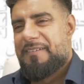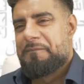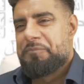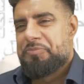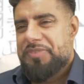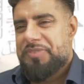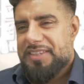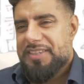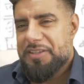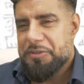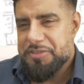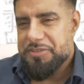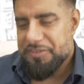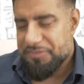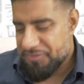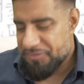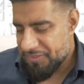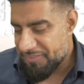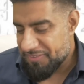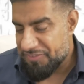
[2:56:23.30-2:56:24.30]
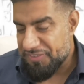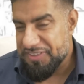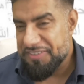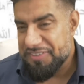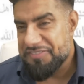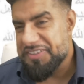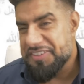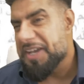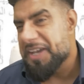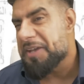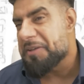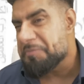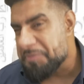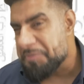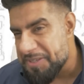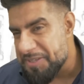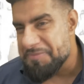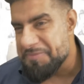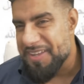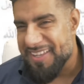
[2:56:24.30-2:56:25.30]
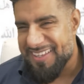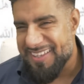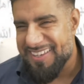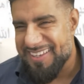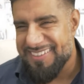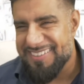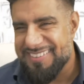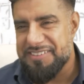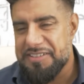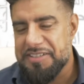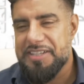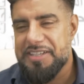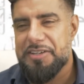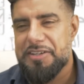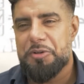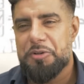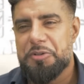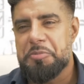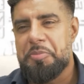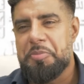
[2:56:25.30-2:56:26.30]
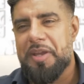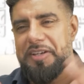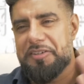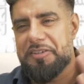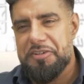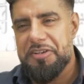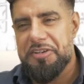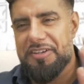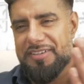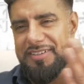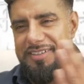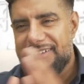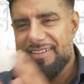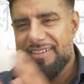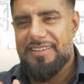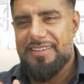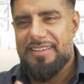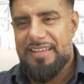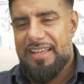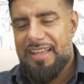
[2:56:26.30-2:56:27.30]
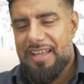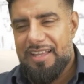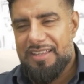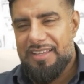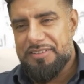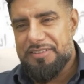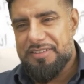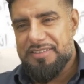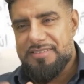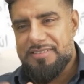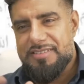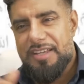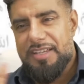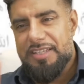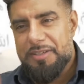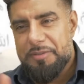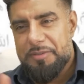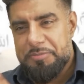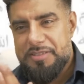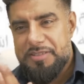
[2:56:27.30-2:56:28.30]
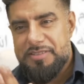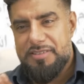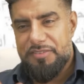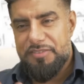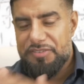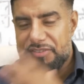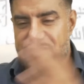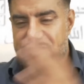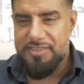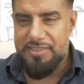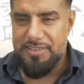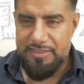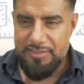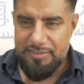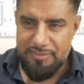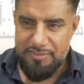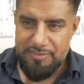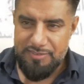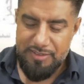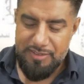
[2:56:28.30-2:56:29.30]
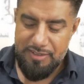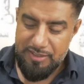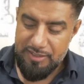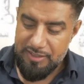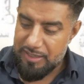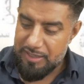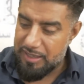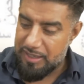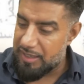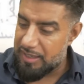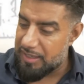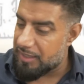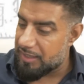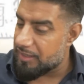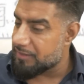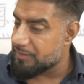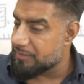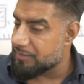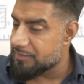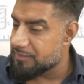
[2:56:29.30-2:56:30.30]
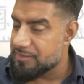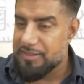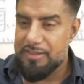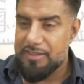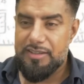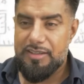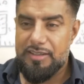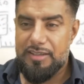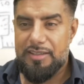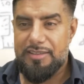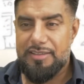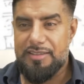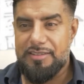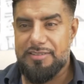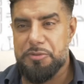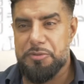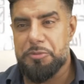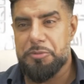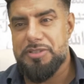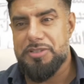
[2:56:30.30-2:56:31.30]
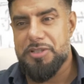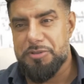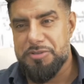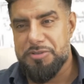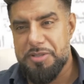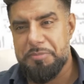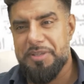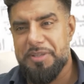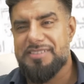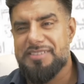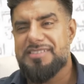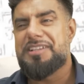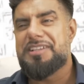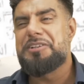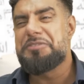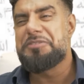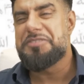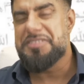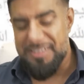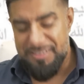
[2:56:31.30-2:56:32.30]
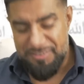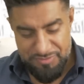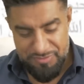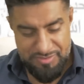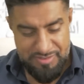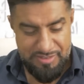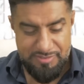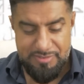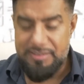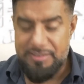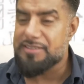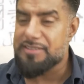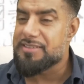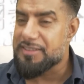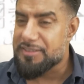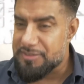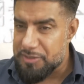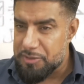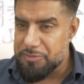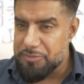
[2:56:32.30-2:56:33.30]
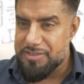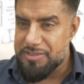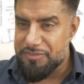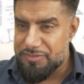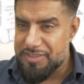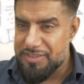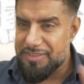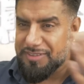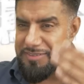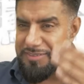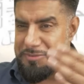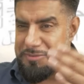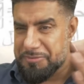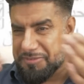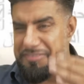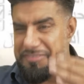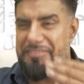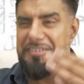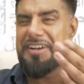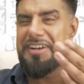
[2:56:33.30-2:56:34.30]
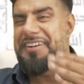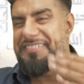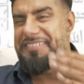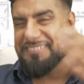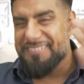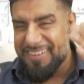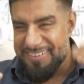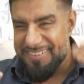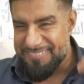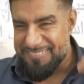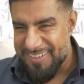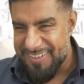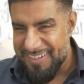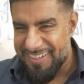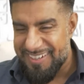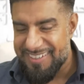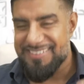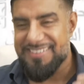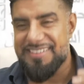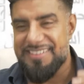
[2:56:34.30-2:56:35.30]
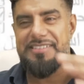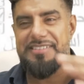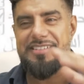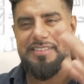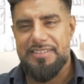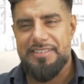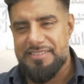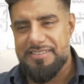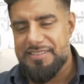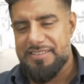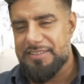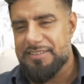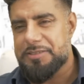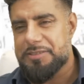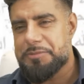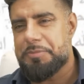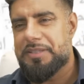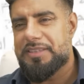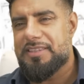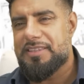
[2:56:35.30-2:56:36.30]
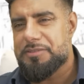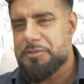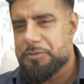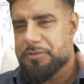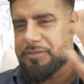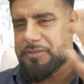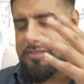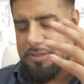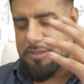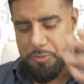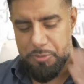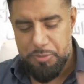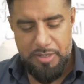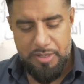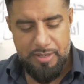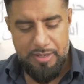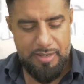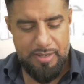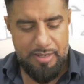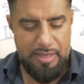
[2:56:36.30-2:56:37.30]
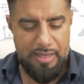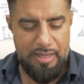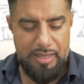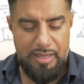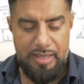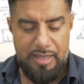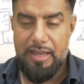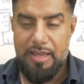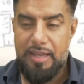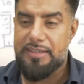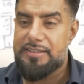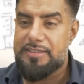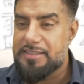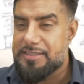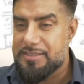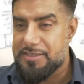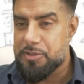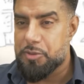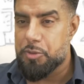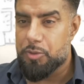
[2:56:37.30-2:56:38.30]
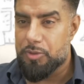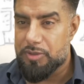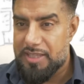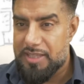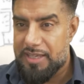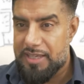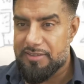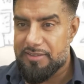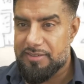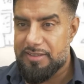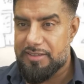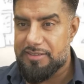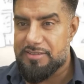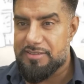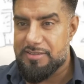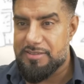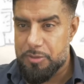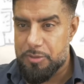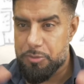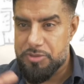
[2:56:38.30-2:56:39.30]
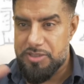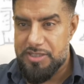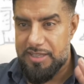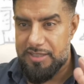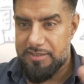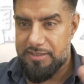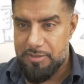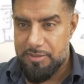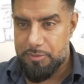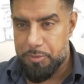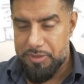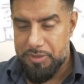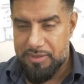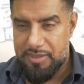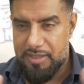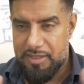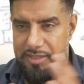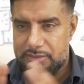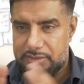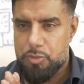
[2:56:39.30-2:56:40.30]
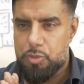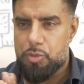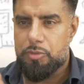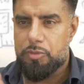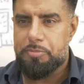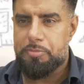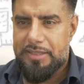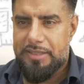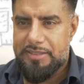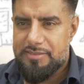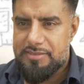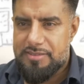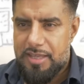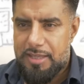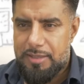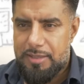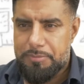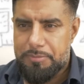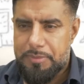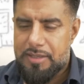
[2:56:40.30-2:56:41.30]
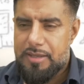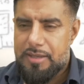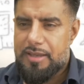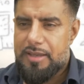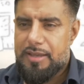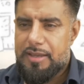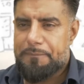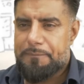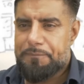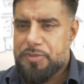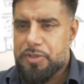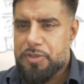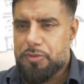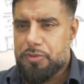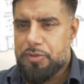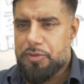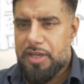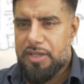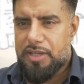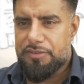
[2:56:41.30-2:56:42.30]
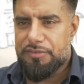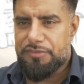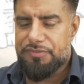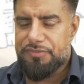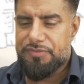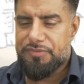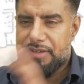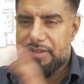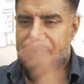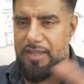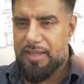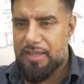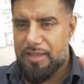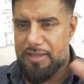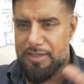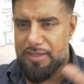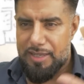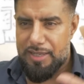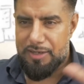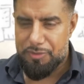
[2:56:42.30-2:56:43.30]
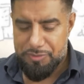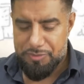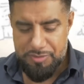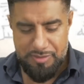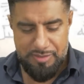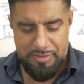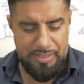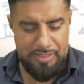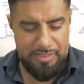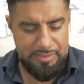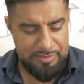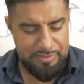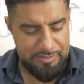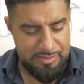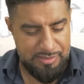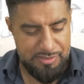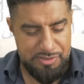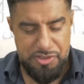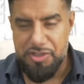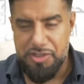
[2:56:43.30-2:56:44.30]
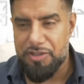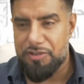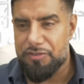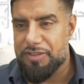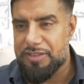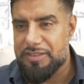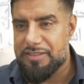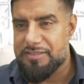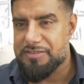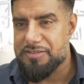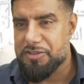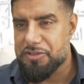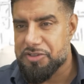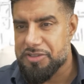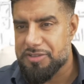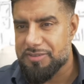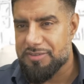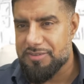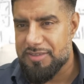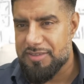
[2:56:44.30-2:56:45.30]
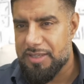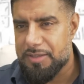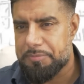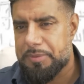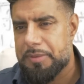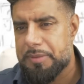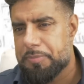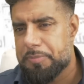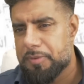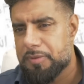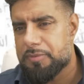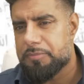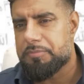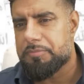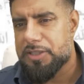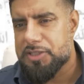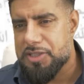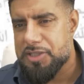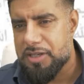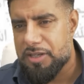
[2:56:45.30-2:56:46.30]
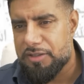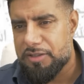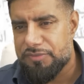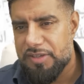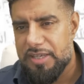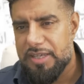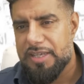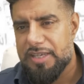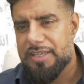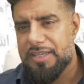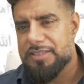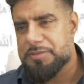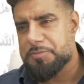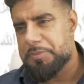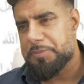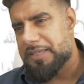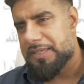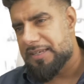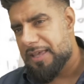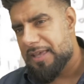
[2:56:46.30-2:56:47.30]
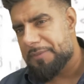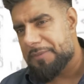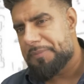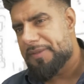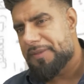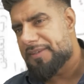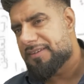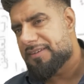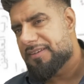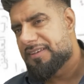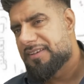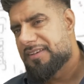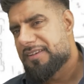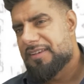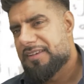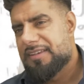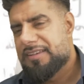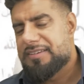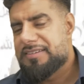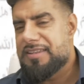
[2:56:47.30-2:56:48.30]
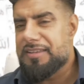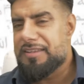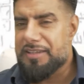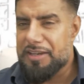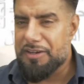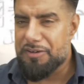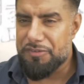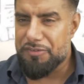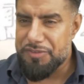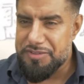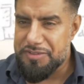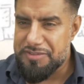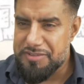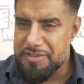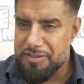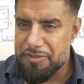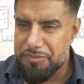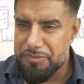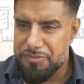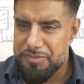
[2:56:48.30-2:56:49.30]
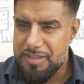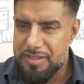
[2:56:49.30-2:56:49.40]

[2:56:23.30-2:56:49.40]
those of you for the VIP, man, you can go to Patreon and you can sign up. There's different tiers, and there's also some exclusives. There's exclusive tiers, one-on-one, man. There's other tiers, but there's also a Discord that is associated with that called Mindscape. So you kind of get onto that and can share in discussions there. People, much love. It's been epic. Take care of yourselves.